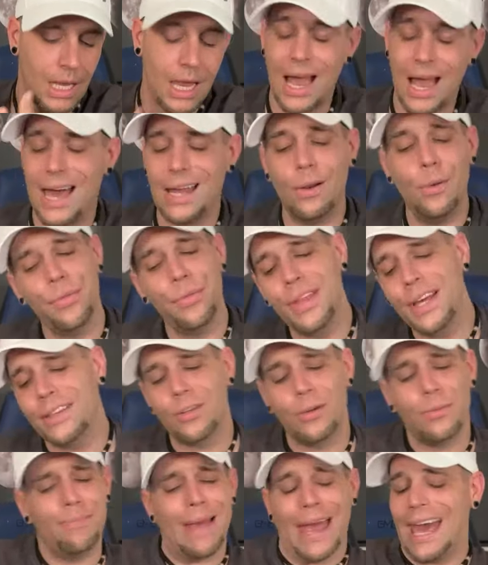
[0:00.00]
I don't think
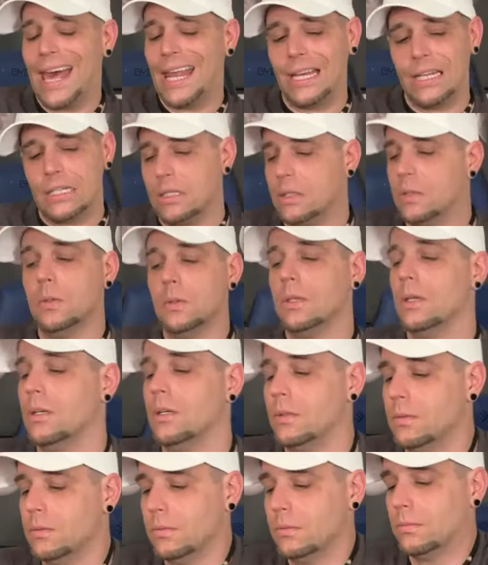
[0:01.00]
they're mad at you,
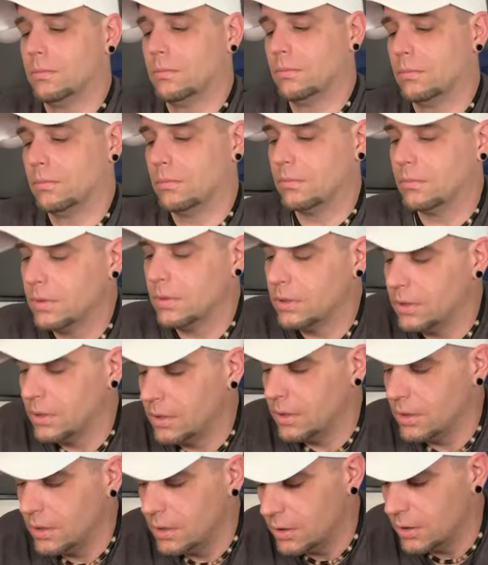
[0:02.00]
though.
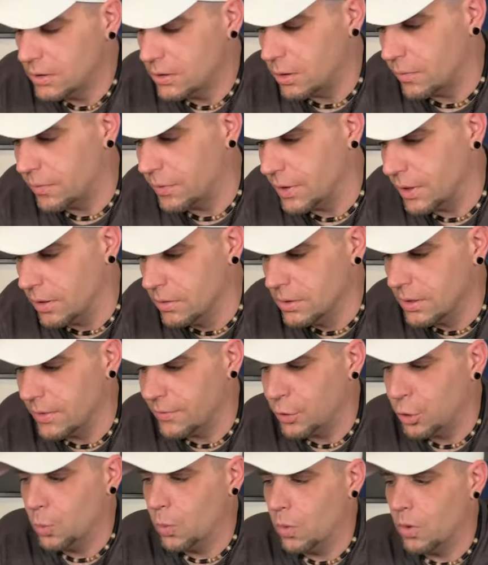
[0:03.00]
So for those
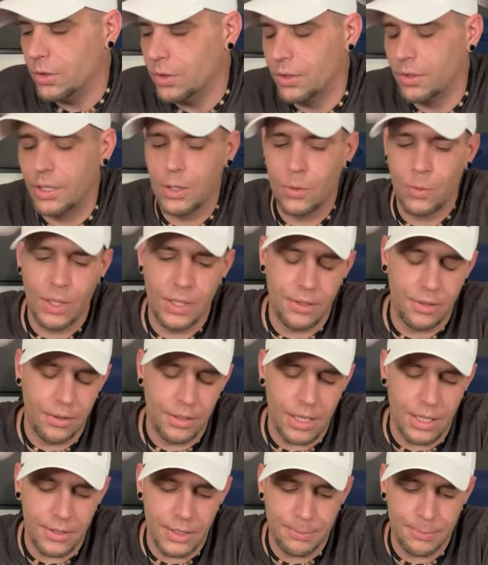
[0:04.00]
of you wondering whether or
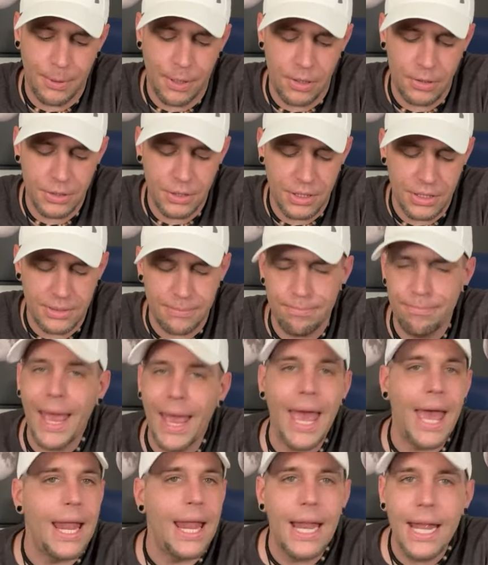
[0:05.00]
not this person is
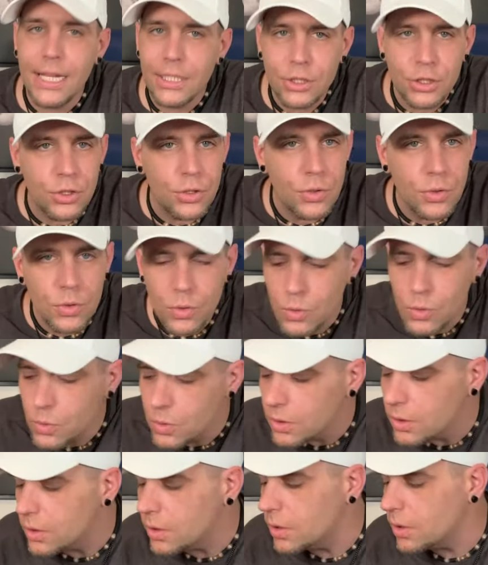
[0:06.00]
mad at you
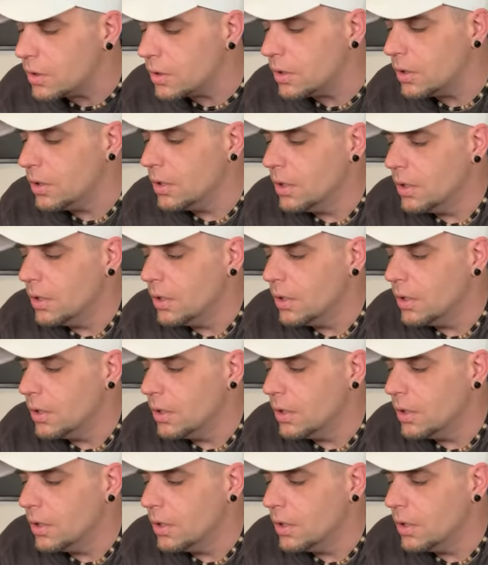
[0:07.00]
or